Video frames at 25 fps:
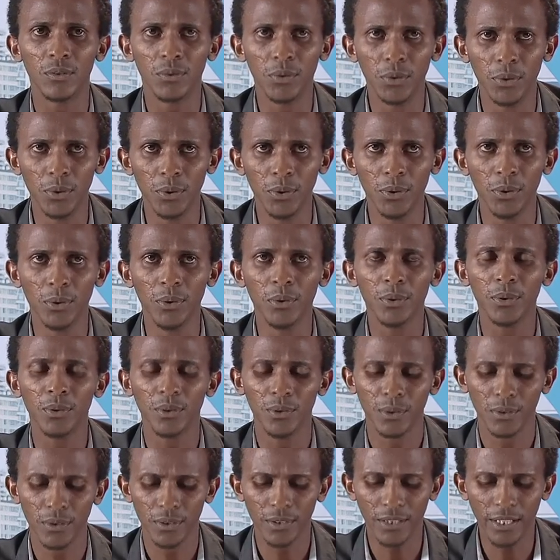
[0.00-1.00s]
to
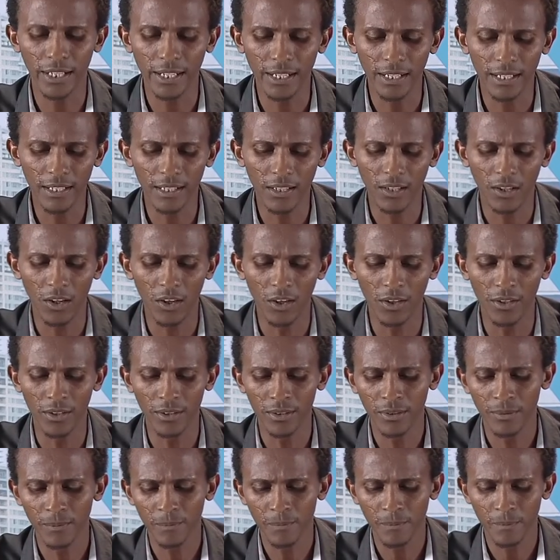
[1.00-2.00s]
think
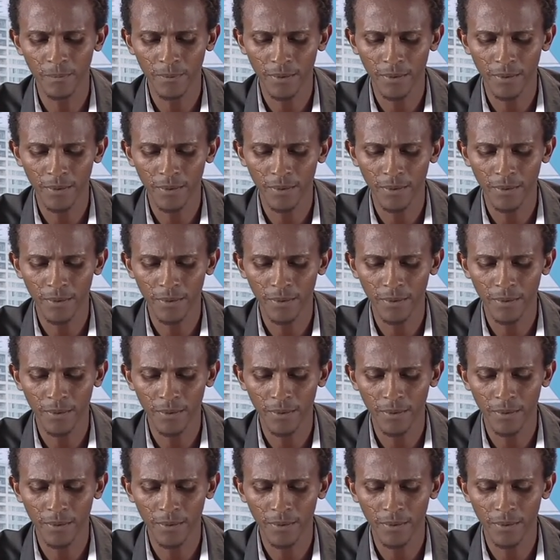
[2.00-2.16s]
on